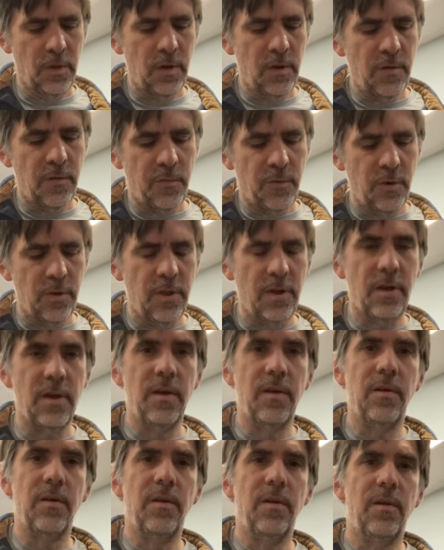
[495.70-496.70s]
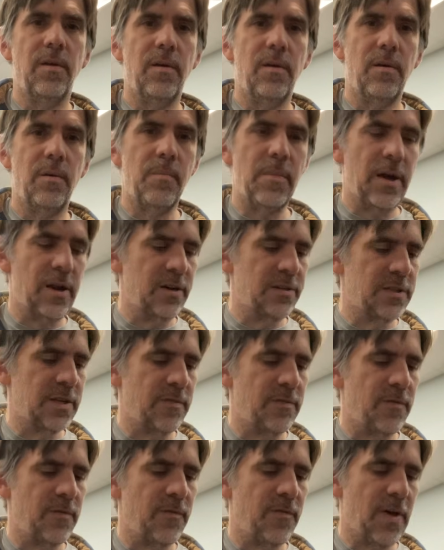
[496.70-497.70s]
for the minor
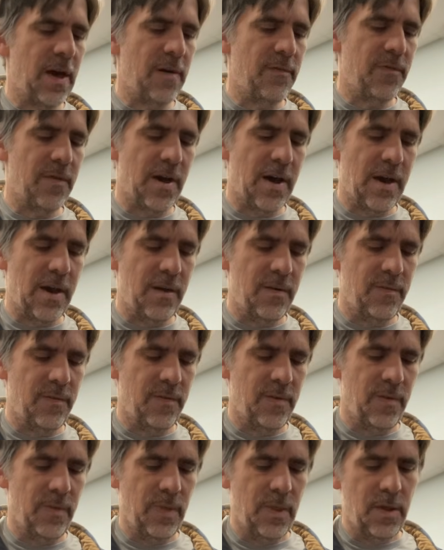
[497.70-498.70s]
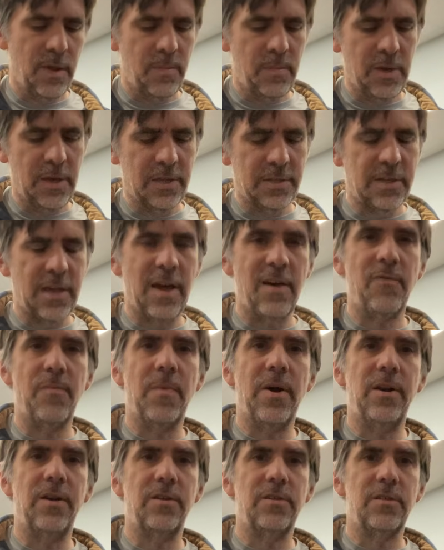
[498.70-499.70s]
7 flat 5, because F
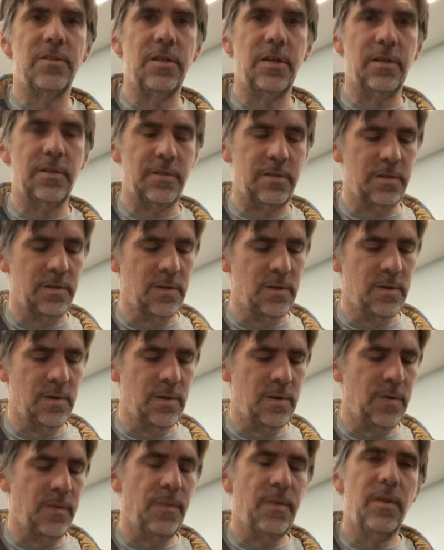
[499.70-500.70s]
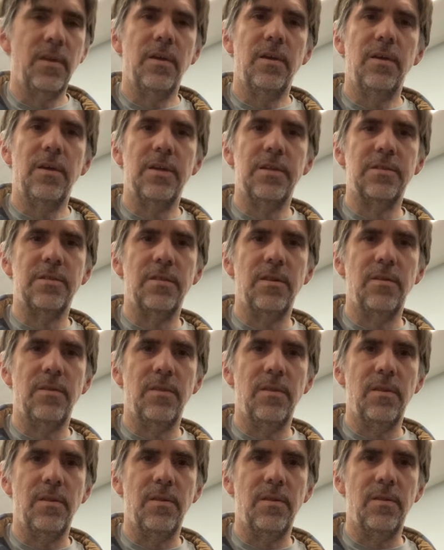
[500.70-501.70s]
minor 6 is
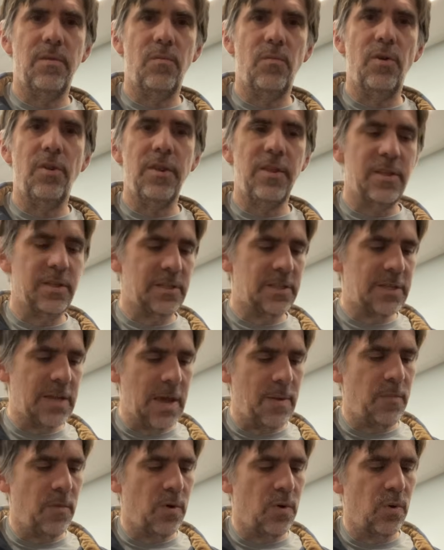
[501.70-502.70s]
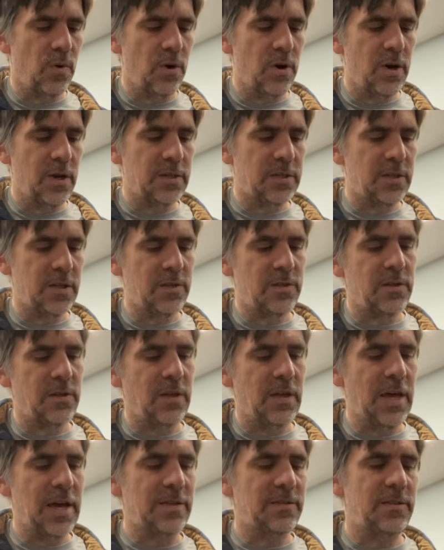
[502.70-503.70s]
really the same chord
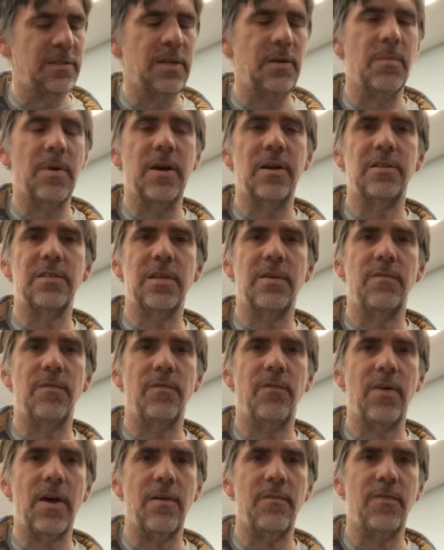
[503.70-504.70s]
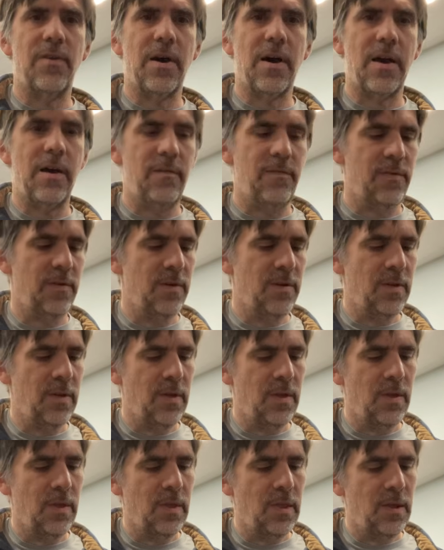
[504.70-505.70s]
essentially as D minor 7 flat 5
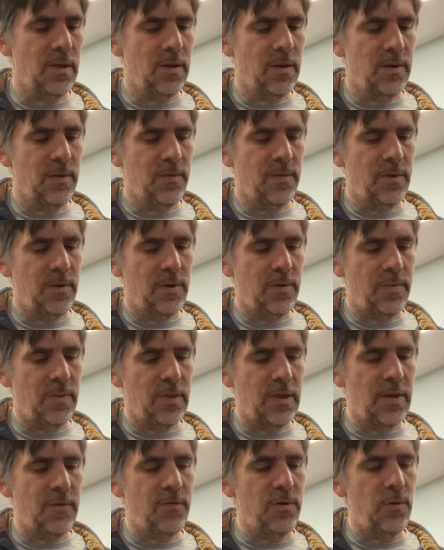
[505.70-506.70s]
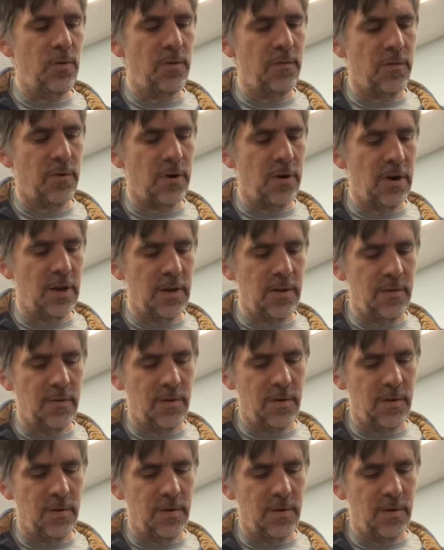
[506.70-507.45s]
if you invert it.